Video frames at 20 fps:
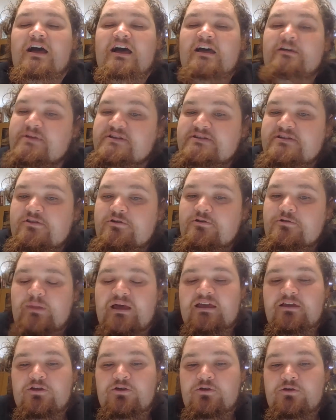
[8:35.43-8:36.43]
I've been to
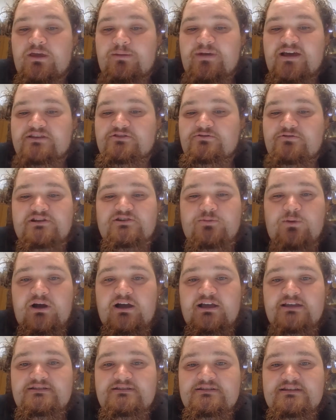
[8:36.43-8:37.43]
the Yuki Matsuri
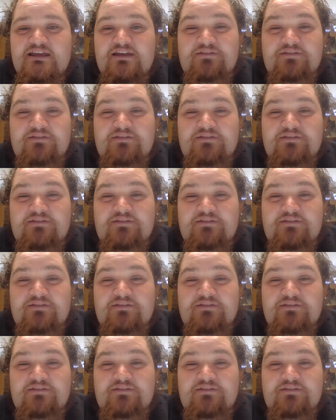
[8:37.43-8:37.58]
twice.